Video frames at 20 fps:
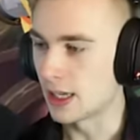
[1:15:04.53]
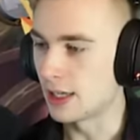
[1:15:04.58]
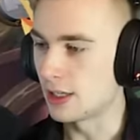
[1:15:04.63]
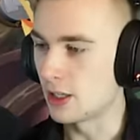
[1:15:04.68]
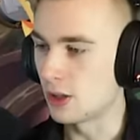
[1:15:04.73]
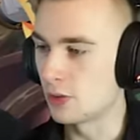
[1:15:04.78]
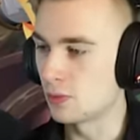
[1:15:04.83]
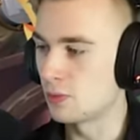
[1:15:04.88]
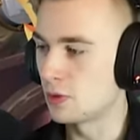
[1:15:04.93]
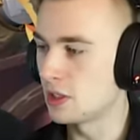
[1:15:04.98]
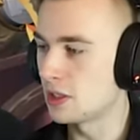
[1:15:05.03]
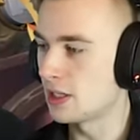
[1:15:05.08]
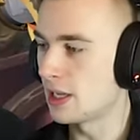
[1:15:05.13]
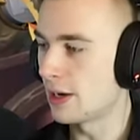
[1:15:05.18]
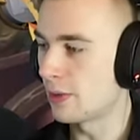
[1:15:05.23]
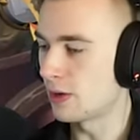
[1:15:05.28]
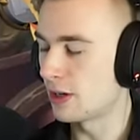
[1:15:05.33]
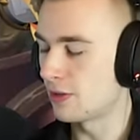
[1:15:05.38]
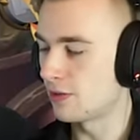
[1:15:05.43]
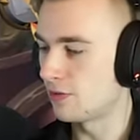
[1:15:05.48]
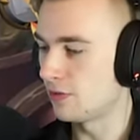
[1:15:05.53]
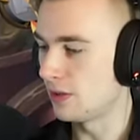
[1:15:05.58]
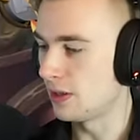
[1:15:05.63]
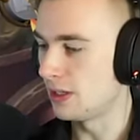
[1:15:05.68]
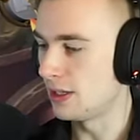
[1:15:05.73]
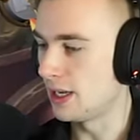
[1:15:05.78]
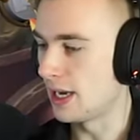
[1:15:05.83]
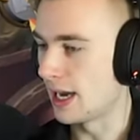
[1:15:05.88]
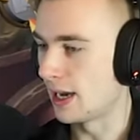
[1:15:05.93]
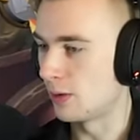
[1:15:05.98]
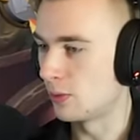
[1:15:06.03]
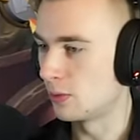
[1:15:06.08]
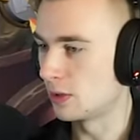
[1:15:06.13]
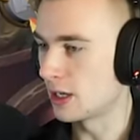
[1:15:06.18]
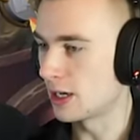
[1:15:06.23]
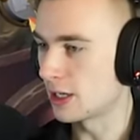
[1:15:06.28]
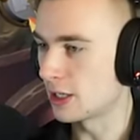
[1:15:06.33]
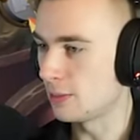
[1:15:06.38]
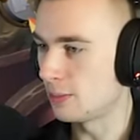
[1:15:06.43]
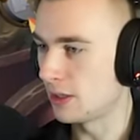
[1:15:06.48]
uh, the reason I want to... Yeah, we're
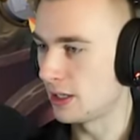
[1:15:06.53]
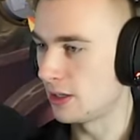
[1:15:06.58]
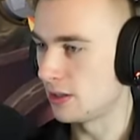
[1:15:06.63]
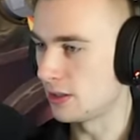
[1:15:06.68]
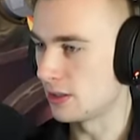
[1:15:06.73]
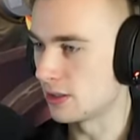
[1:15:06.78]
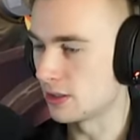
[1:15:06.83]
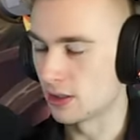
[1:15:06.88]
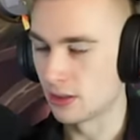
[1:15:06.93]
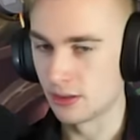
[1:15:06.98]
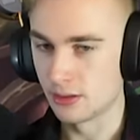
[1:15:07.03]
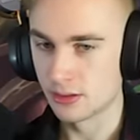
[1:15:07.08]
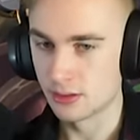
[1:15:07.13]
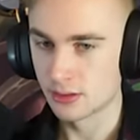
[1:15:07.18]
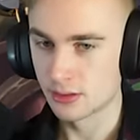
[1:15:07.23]
not going to play her this turn.